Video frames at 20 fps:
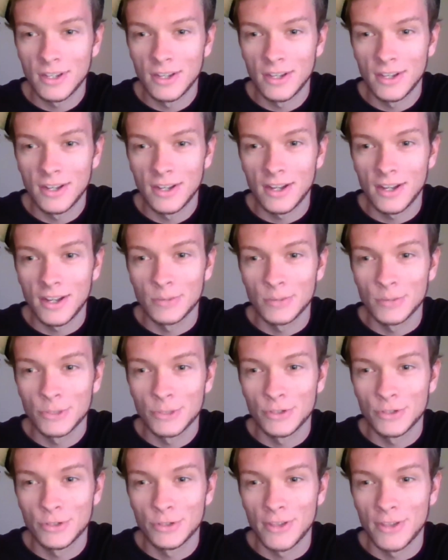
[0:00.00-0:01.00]
I'm sure
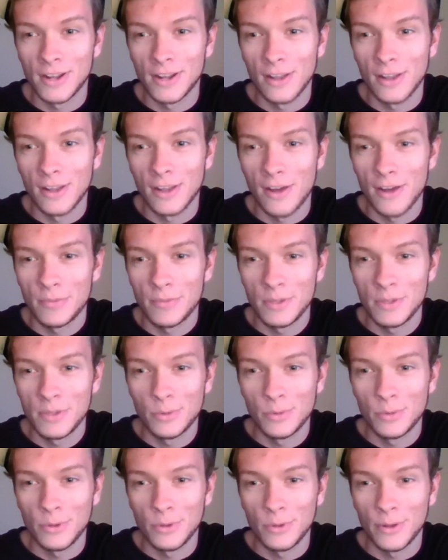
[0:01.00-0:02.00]
that a lot of people
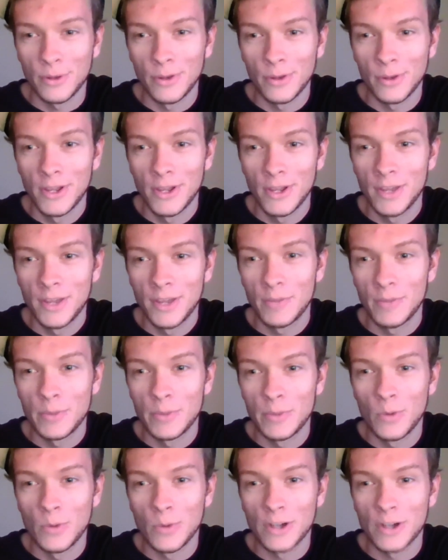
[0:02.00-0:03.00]
that might be
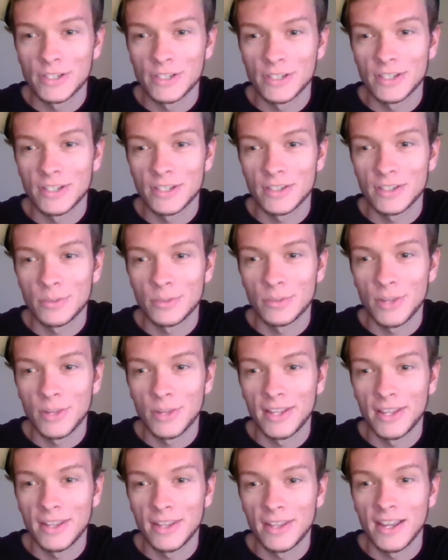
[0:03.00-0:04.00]
watching this are playing
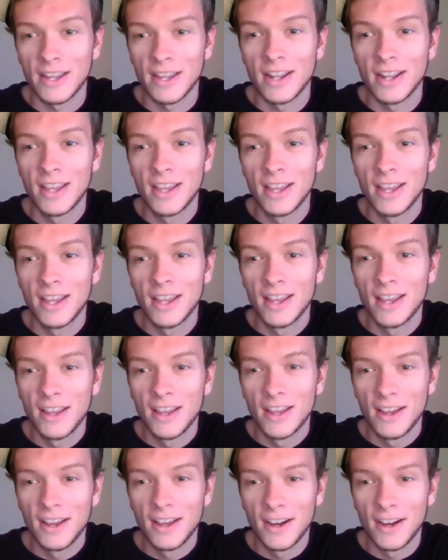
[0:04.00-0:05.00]
that.
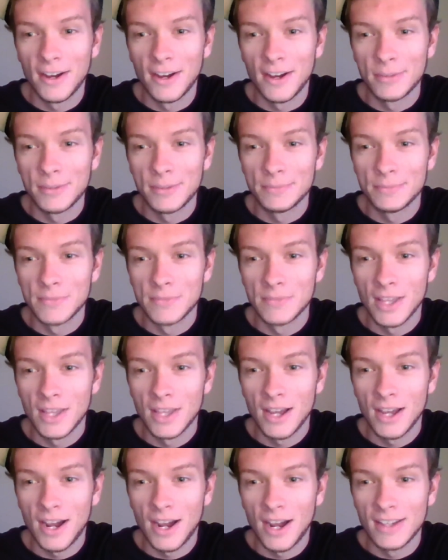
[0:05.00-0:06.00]
Um,
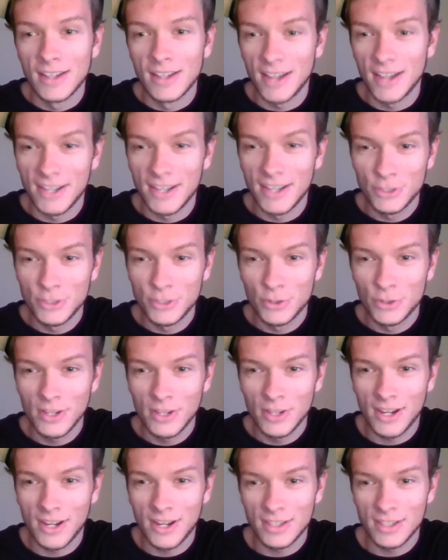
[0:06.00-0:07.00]
I enjoy the
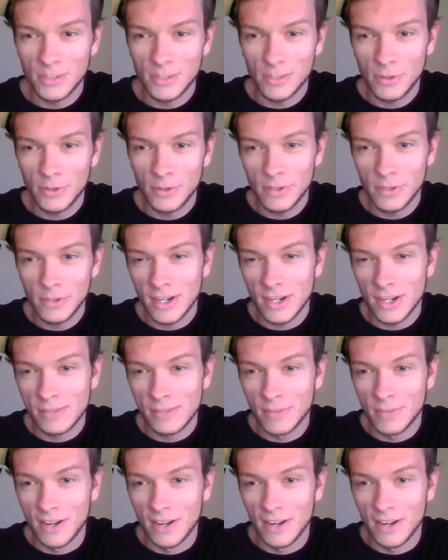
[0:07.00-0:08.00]
concept of it.
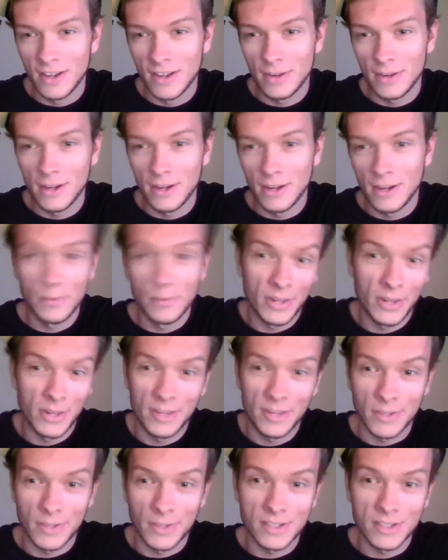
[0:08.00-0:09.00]
I am playing
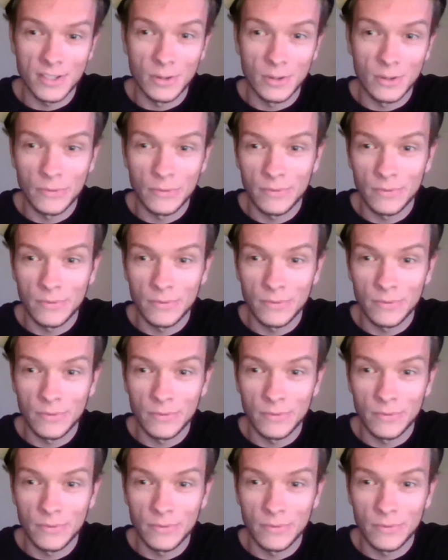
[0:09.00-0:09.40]
myself.